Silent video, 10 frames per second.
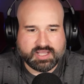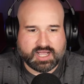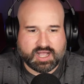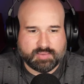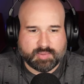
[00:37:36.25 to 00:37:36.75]

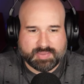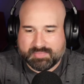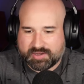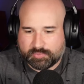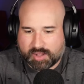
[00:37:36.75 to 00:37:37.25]
Um,
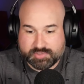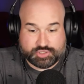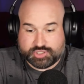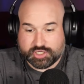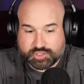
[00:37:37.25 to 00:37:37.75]
Batman and
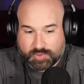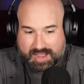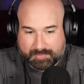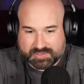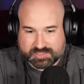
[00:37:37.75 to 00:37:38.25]
Robin just so
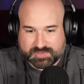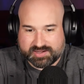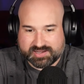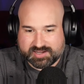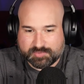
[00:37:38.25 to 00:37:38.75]
happen to
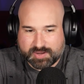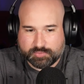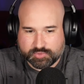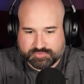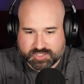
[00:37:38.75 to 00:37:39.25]
be on a nearby
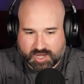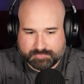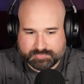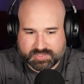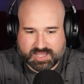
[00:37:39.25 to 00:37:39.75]
rooftop